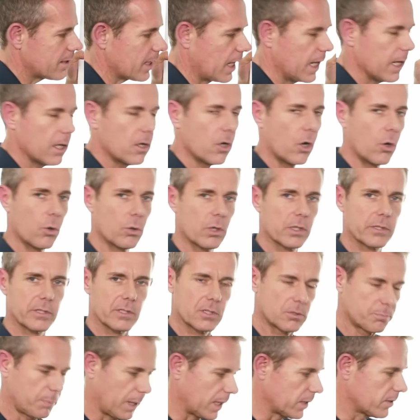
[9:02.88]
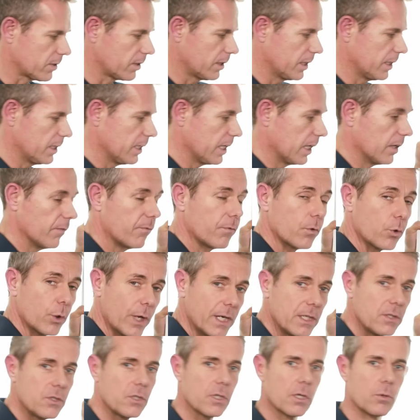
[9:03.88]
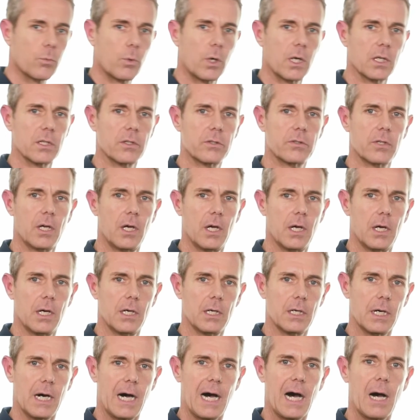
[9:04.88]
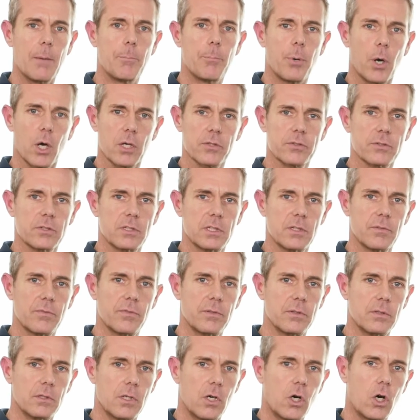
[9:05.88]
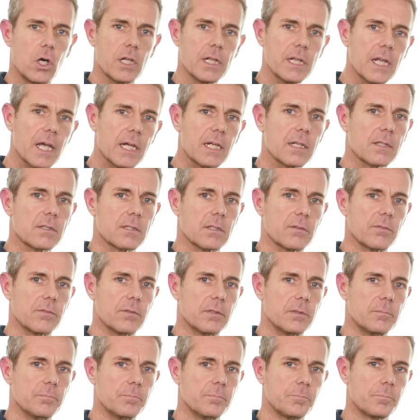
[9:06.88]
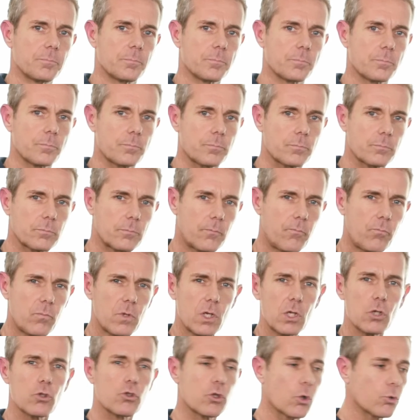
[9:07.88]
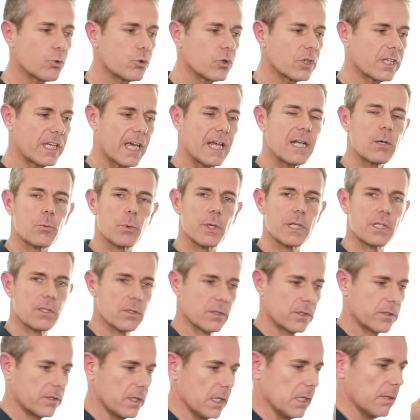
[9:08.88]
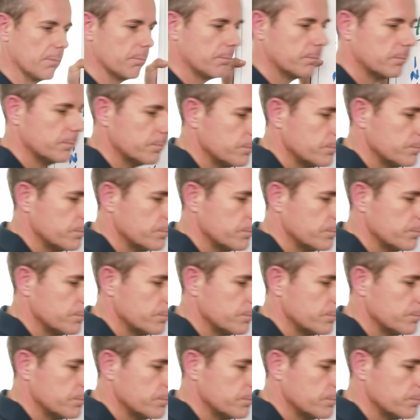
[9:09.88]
stakeholders, especially the influential ones, are positive or negative. So together with your team,